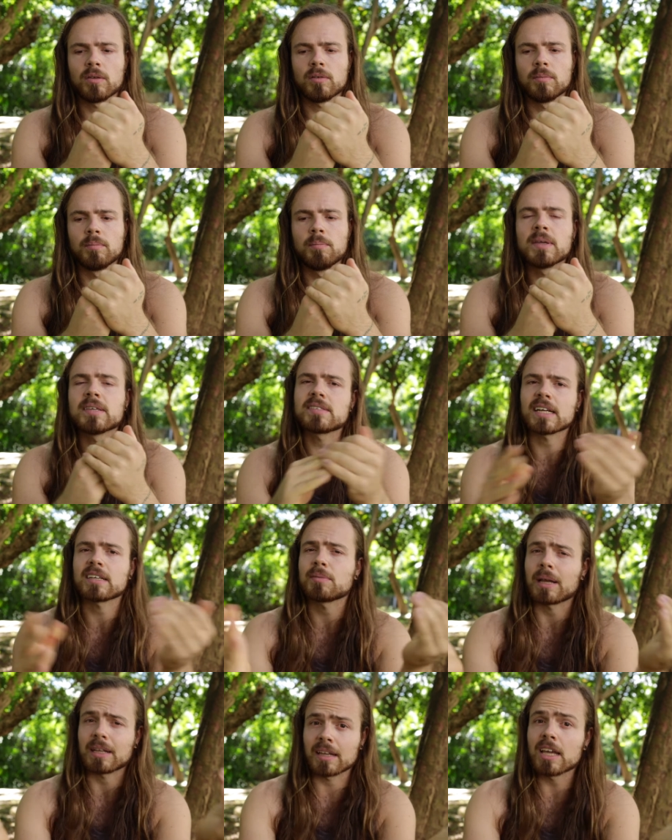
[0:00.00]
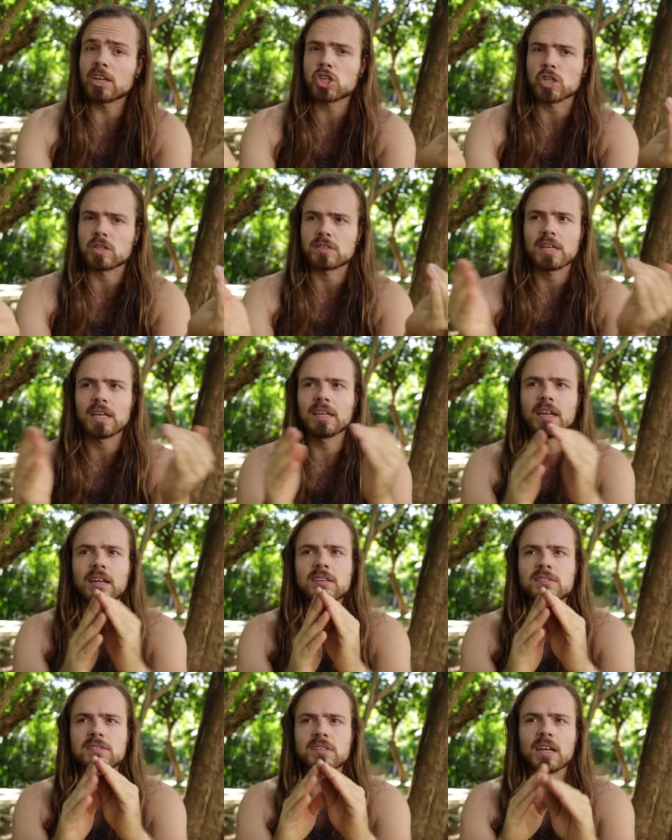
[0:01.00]
missed expectations and that
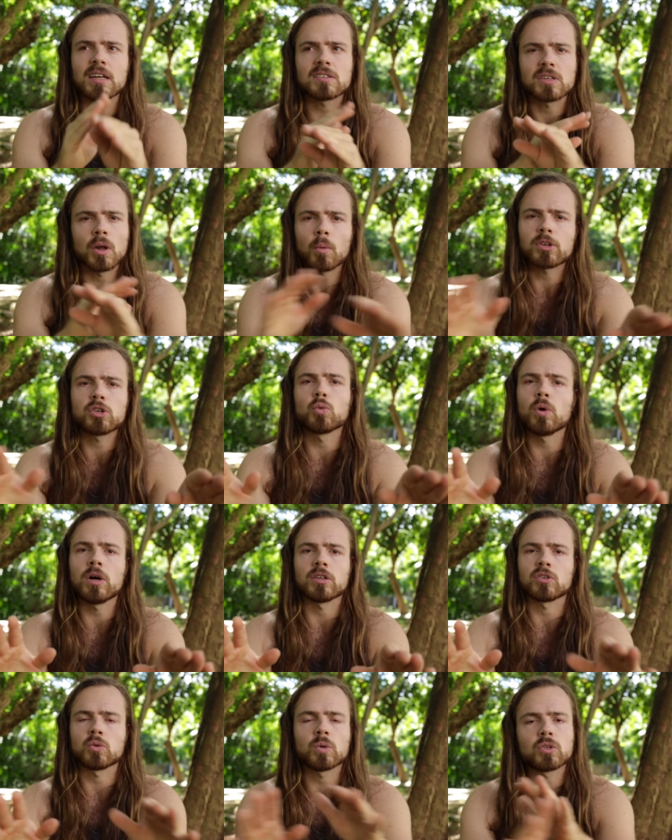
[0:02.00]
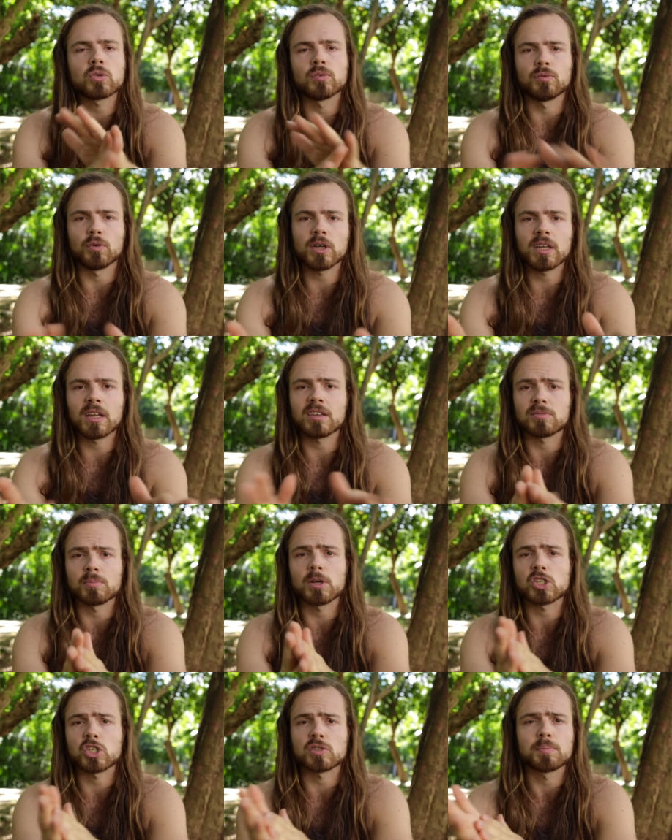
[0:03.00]
is that is not what you want you want to avoid that as
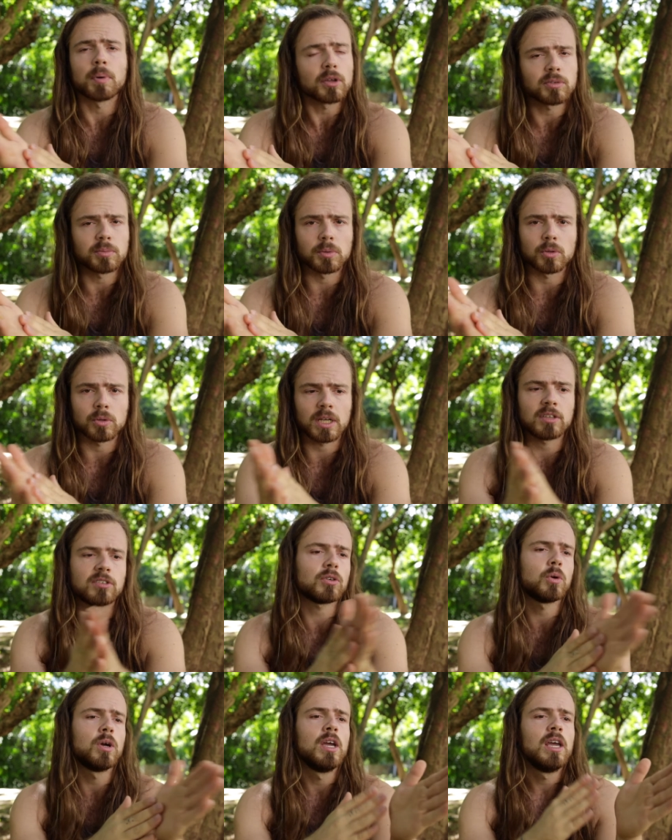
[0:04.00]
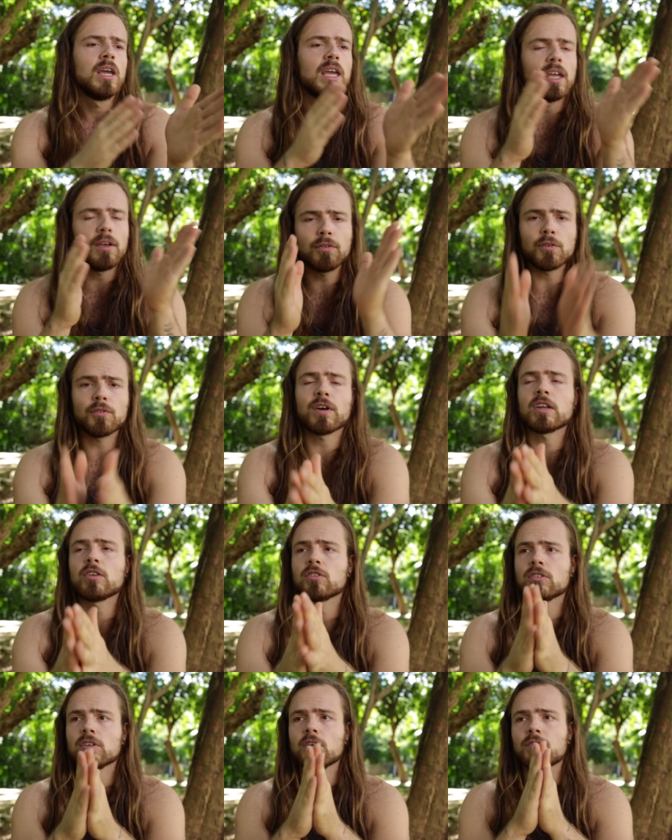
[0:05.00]
much as possible okay so if you find
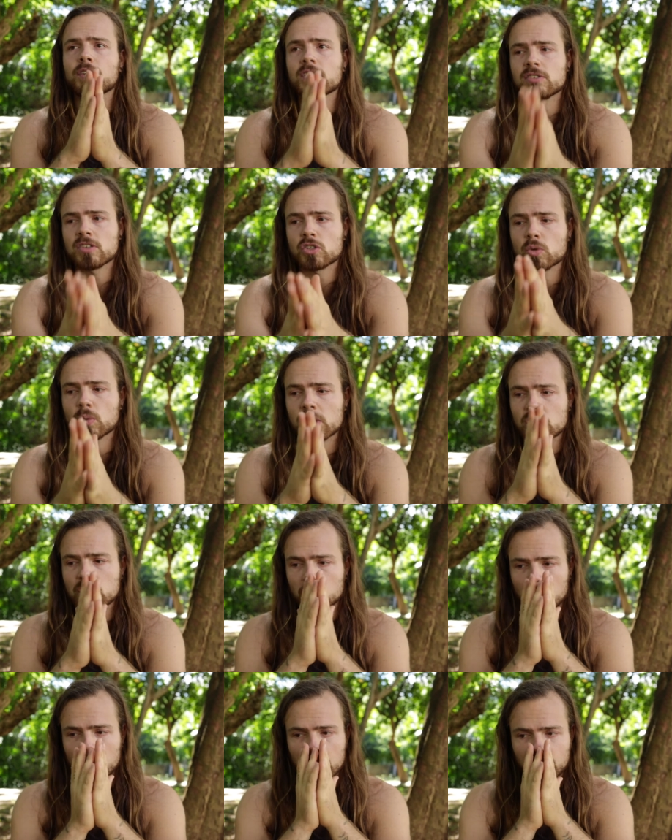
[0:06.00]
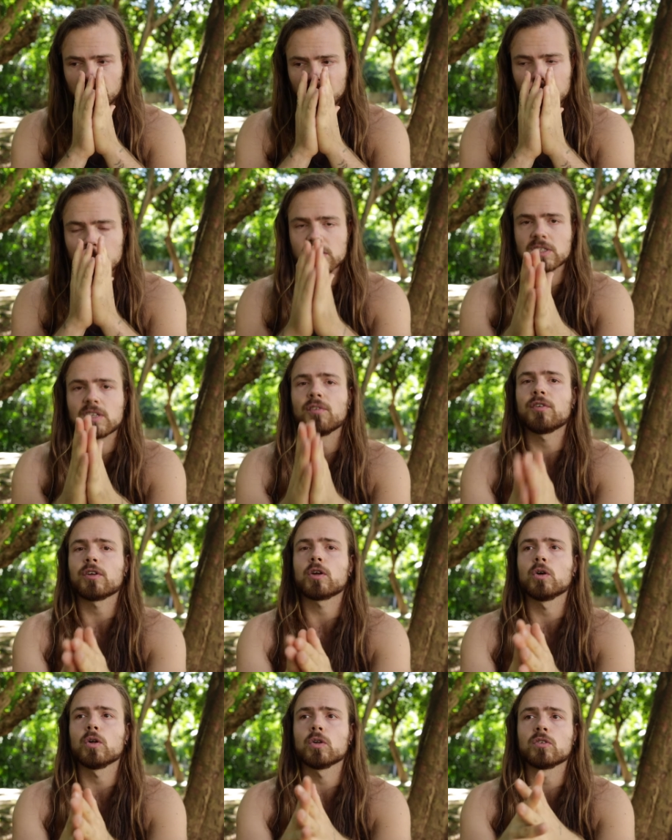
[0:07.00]
yourself in a situation where it feels
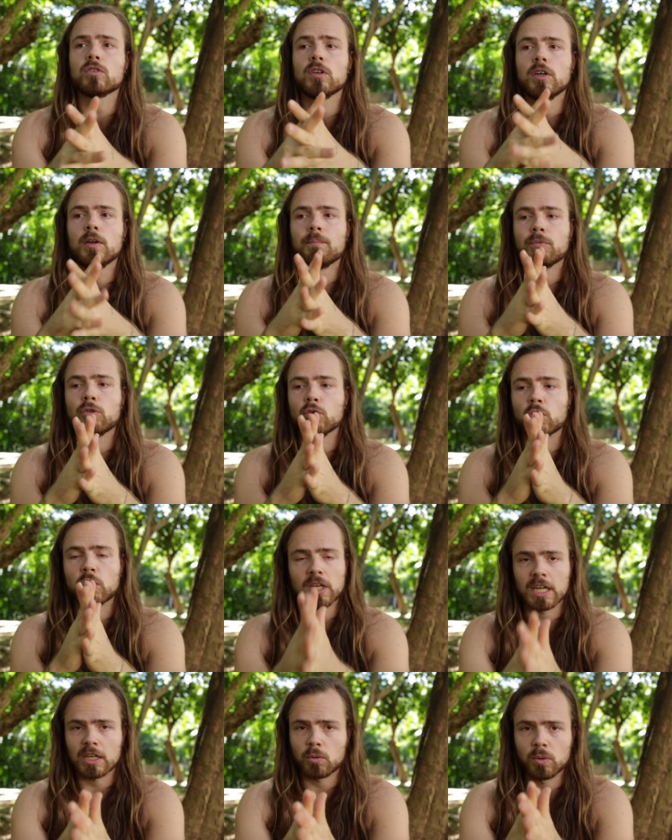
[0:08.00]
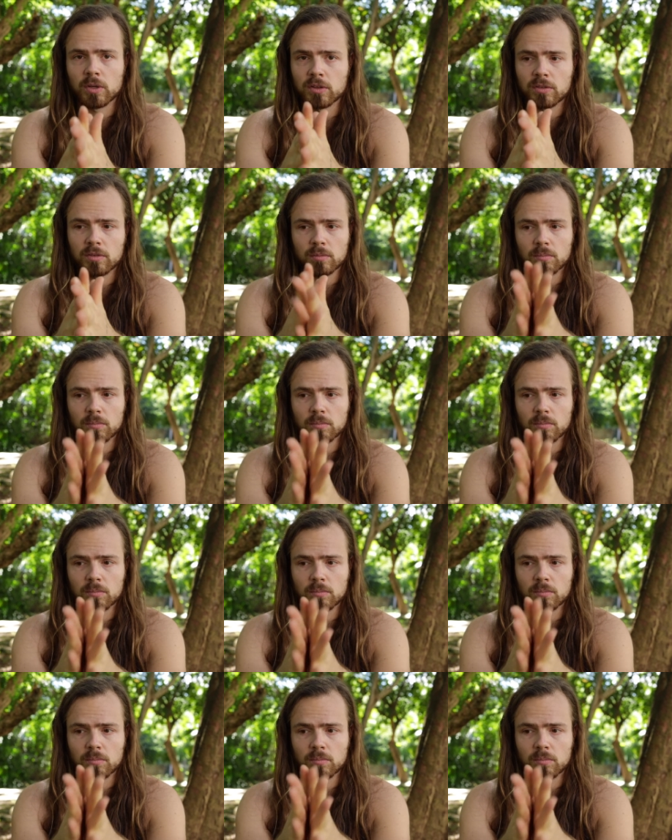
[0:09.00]
difficult to connect with